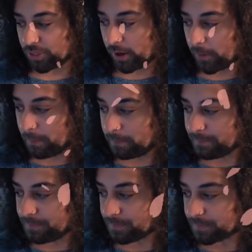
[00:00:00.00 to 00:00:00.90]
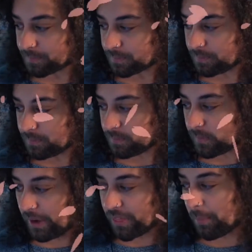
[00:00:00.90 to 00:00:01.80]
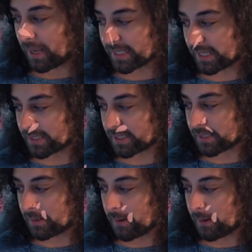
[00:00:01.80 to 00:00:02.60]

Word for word: there. If that makes sense.